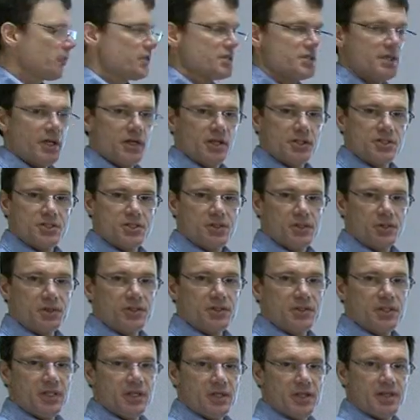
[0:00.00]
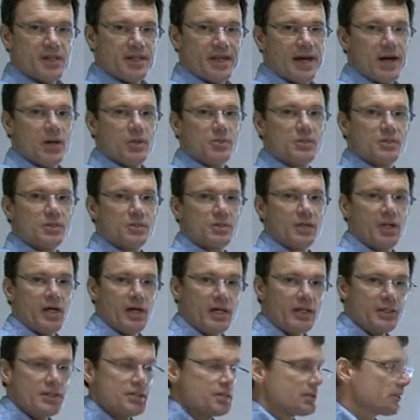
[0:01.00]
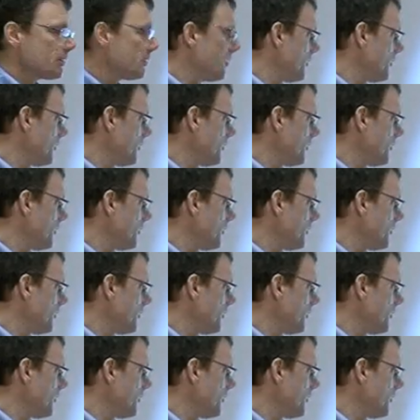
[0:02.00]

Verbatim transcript: we set is 13,000 lux,